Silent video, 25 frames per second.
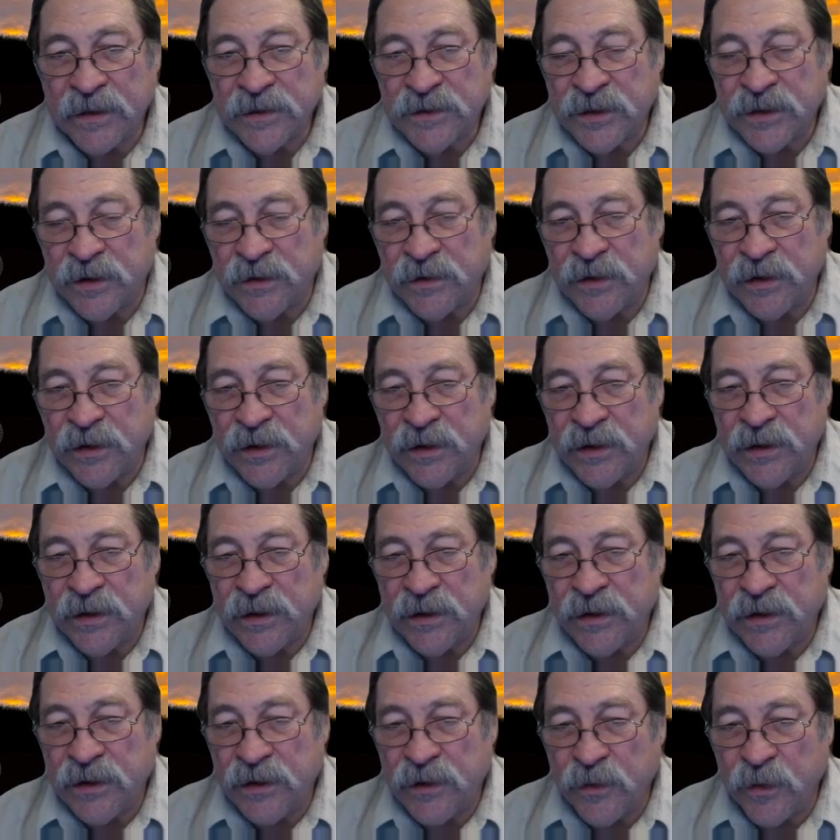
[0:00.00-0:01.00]
so
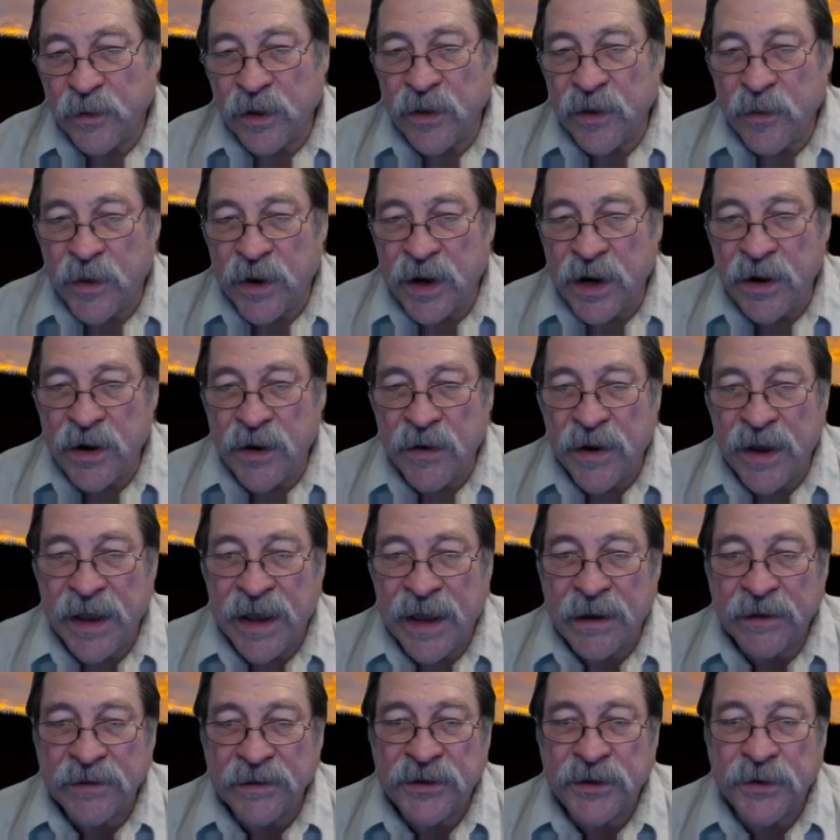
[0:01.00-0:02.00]
you really want to know
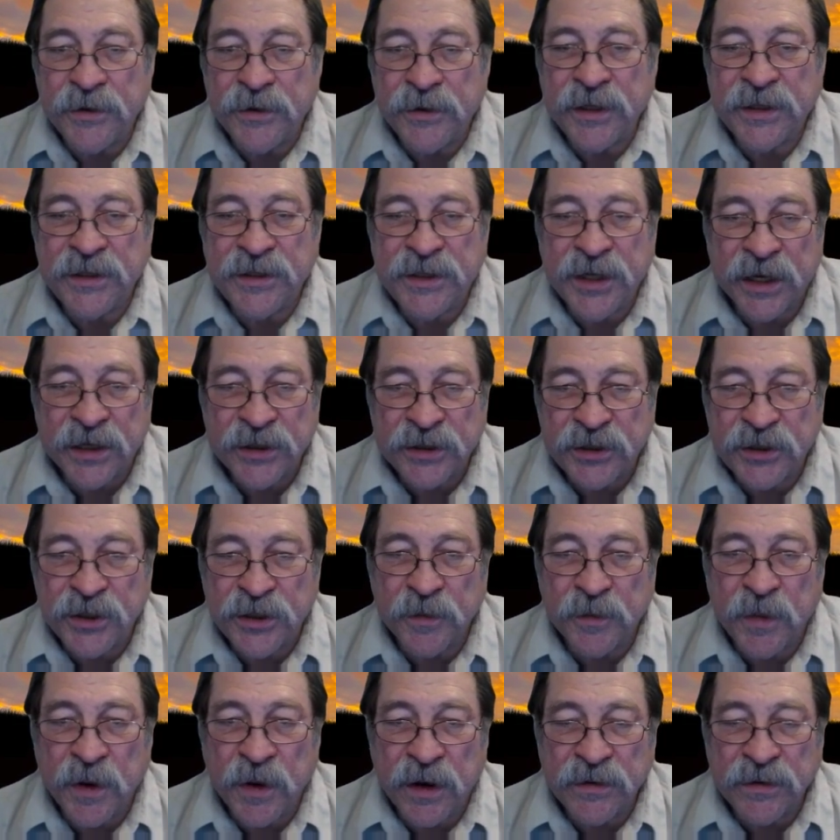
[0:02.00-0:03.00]
how to adjust
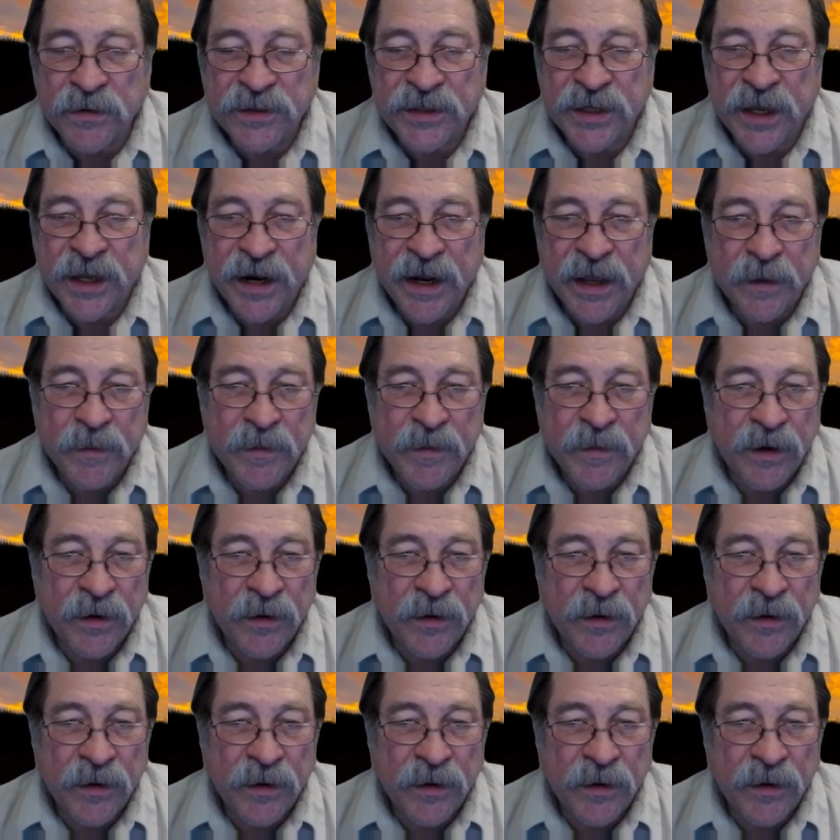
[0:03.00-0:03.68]
your bow setup,